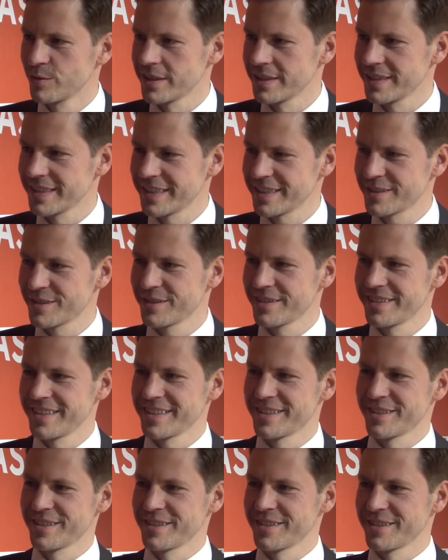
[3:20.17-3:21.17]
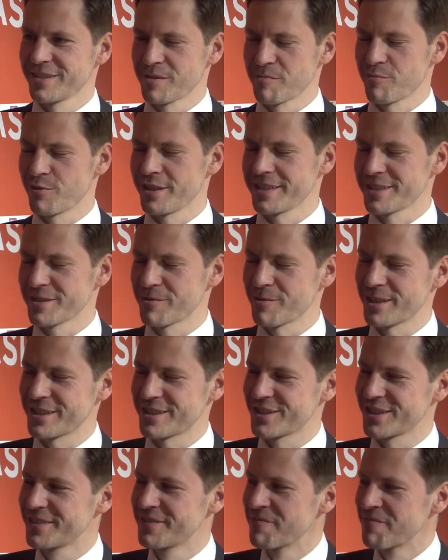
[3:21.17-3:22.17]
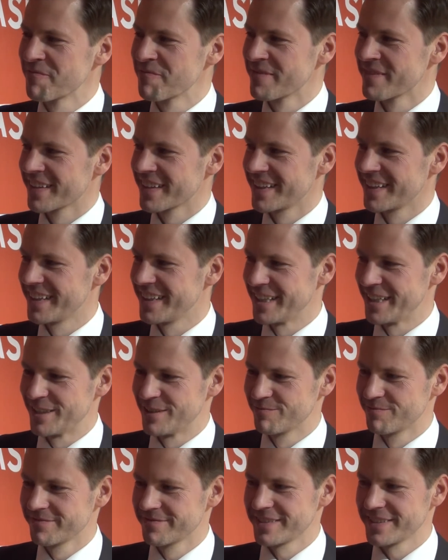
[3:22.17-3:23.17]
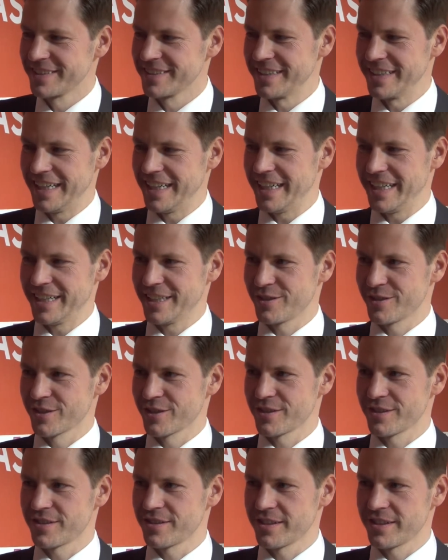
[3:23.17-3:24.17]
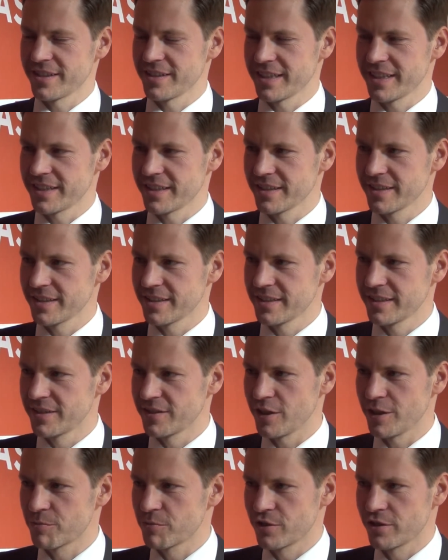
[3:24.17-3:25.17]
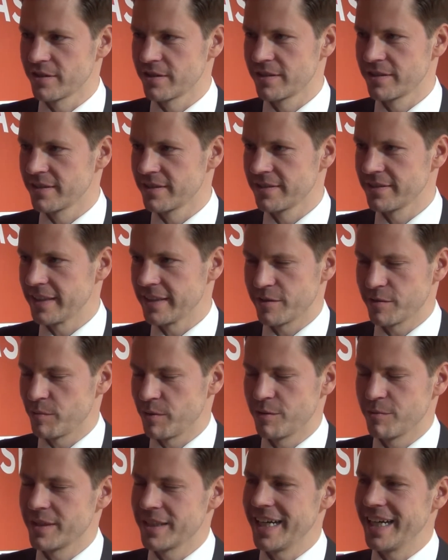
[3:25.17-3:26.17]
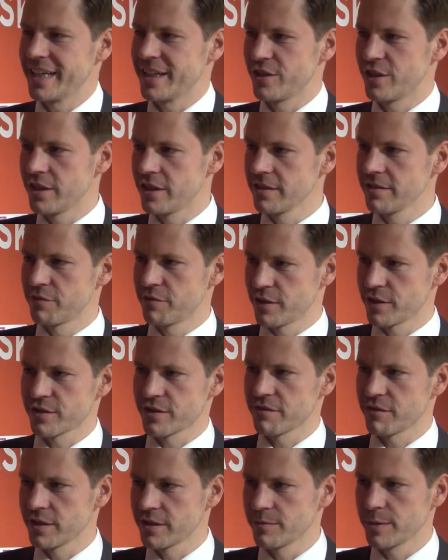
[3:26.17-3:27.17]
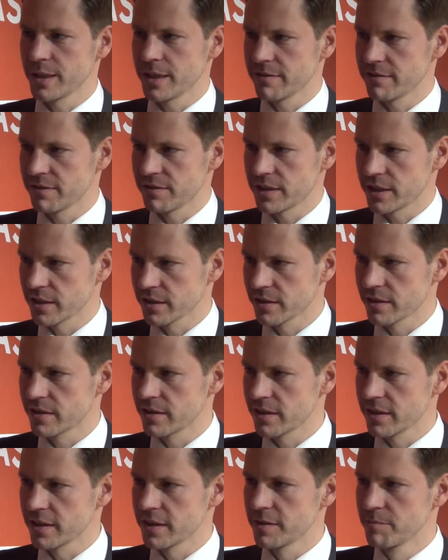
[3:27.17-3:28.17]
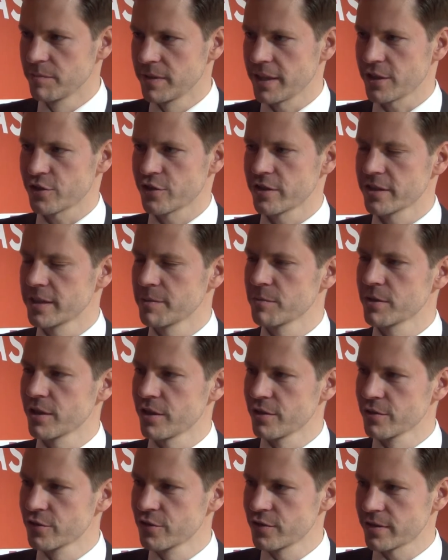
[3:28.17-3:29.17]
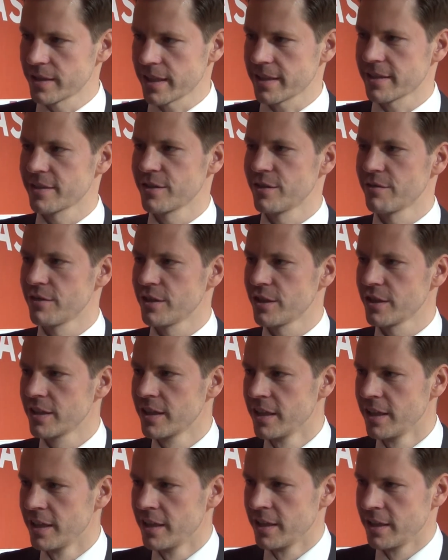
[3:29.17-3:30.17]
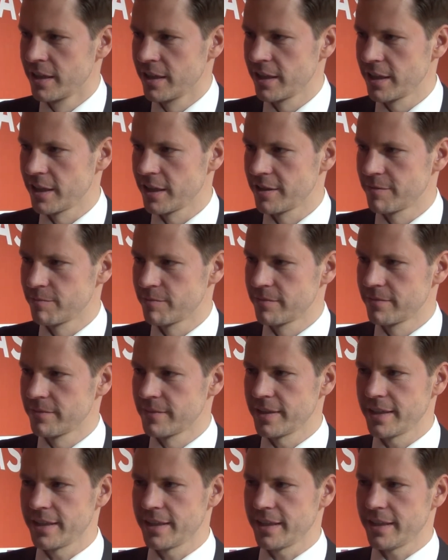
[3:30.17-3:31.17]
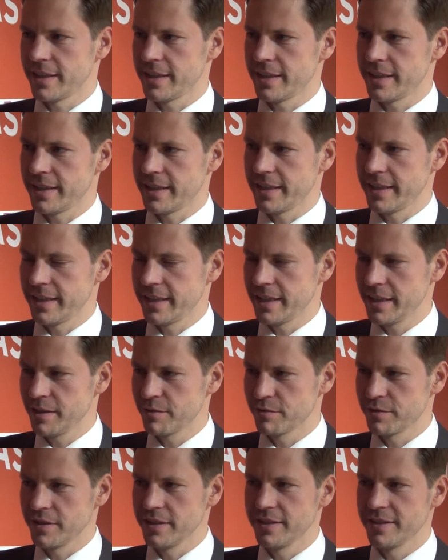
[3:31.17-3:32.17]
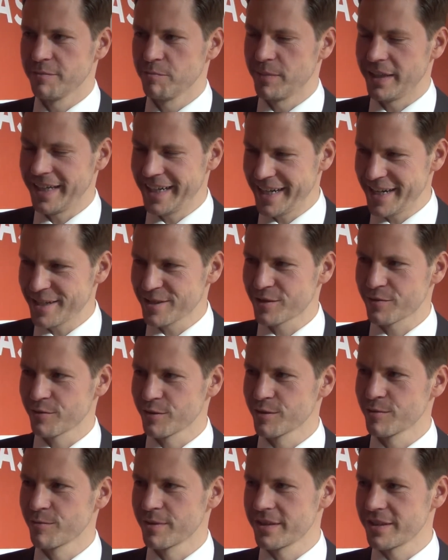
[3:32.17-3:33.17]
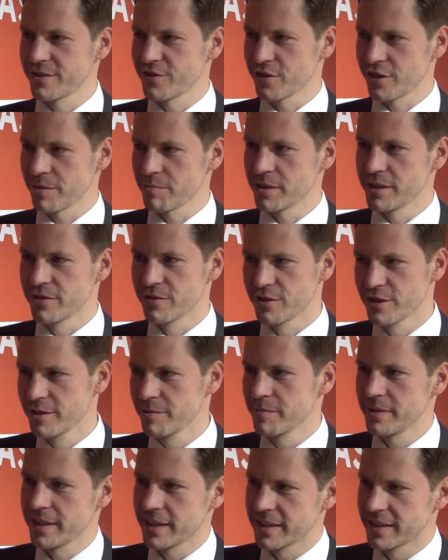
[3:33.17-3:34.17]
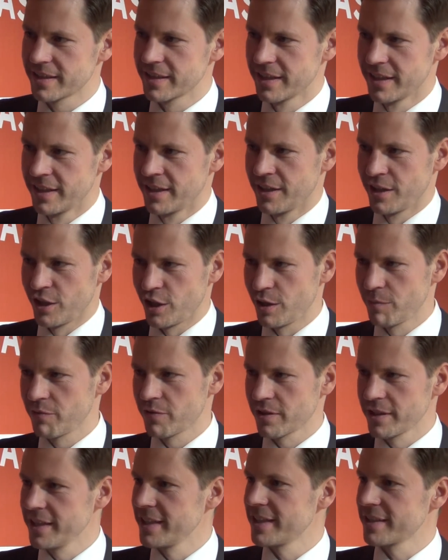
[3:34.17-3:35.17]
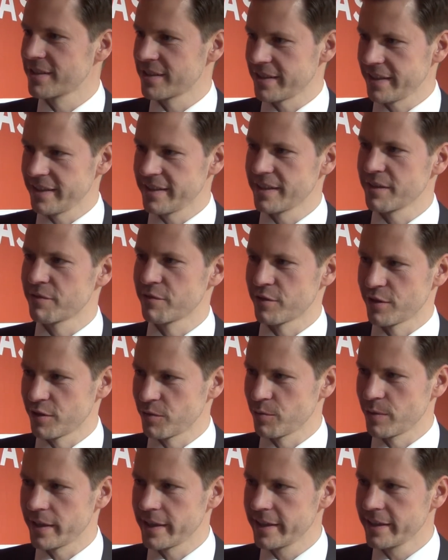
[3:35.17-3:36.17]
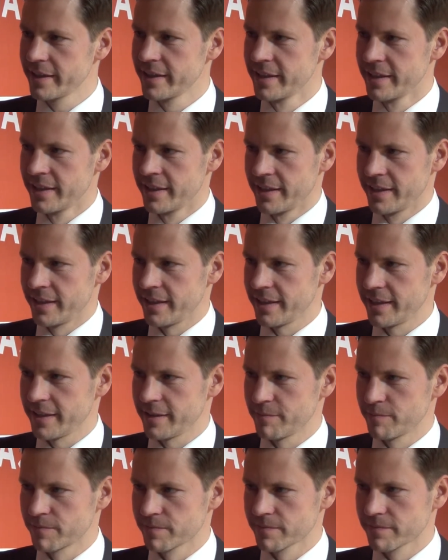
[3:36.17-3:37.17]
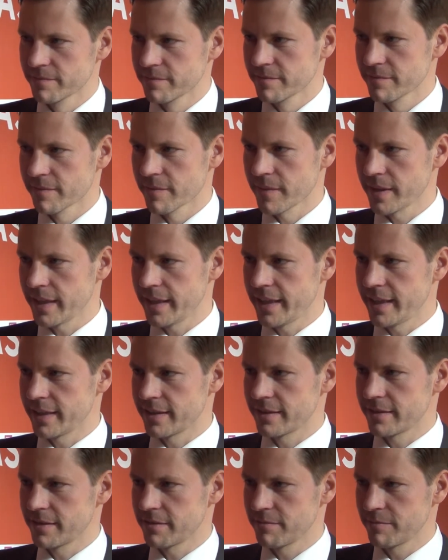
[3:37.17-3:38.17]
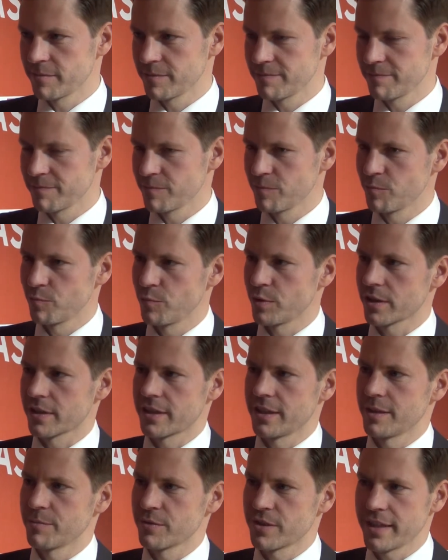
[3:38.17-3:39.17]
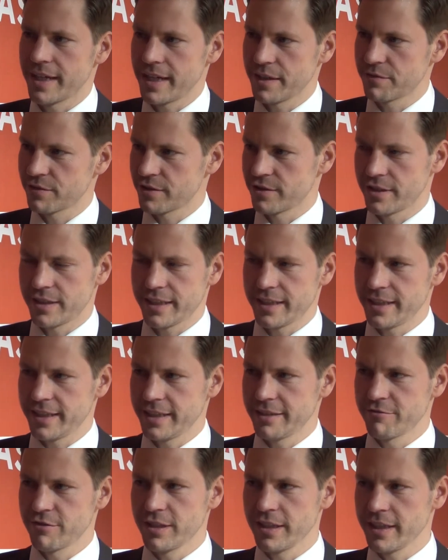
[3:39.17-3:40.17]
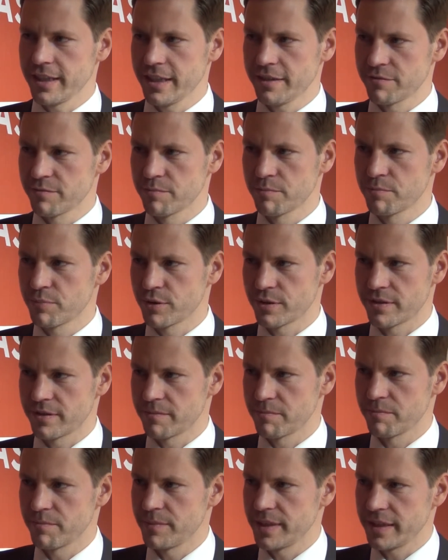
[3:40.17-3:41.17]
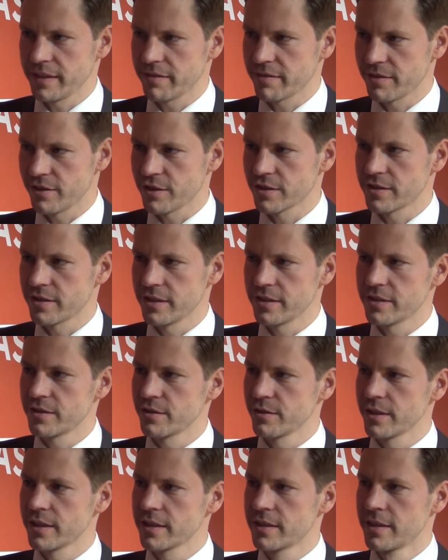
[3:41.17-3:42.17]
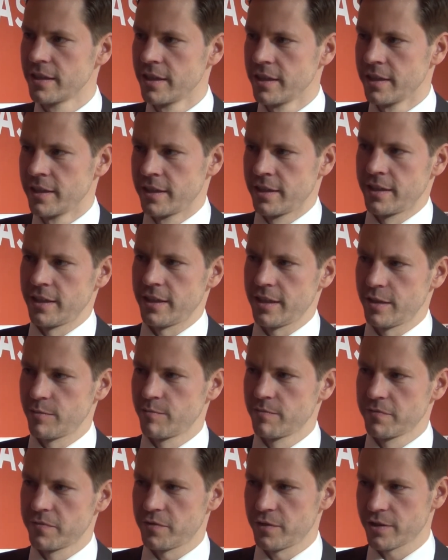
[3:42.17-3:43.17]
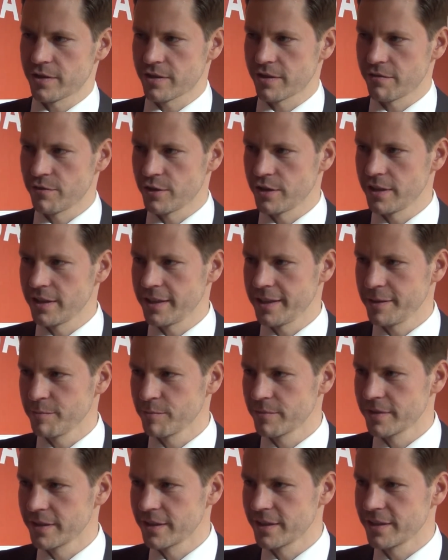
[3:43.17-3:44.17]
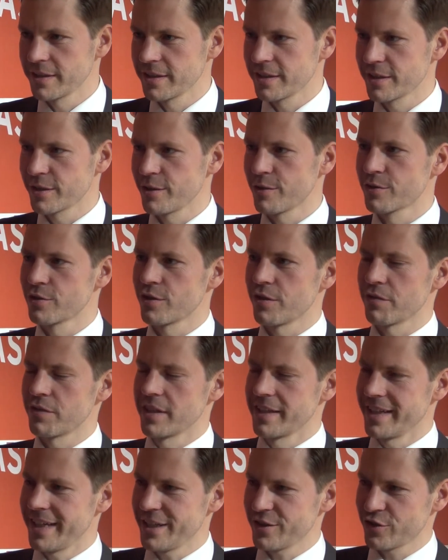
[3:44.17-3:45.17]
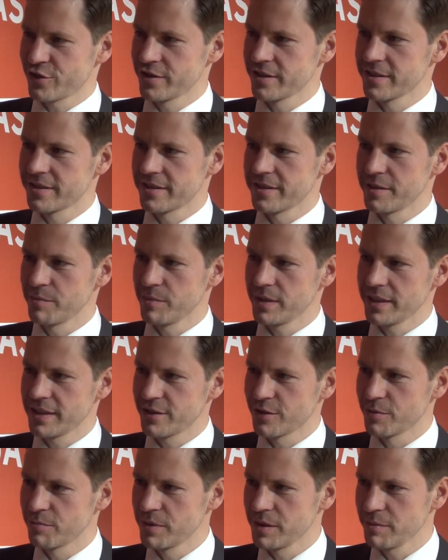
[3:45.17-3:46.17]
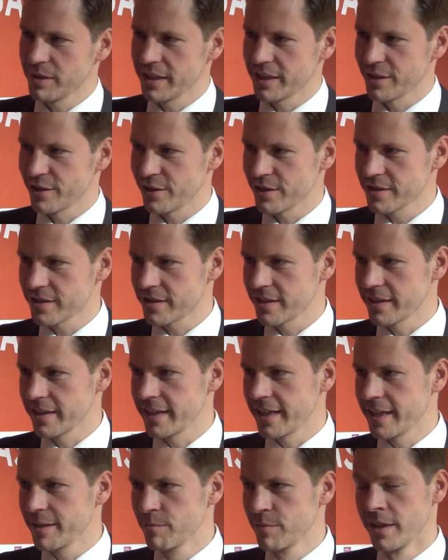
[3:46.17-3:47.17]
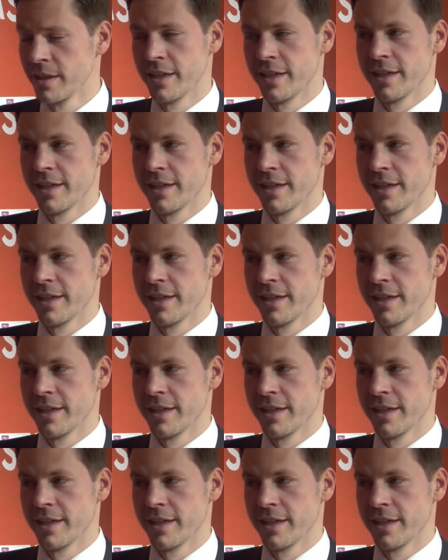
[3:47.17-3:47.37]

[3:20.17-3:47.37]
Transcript: Well, that's a surprising question. I don't consider that an option at the moment at all. First of all, we have a very good national team coach. Second of all, I have my hands full with a job in Ulm, and hopefully I stay there for a while. And what comes after, I really haven't put many thoughts into it. First of all, I'm the coach of the nationals in the BEKO BBL All-Star game.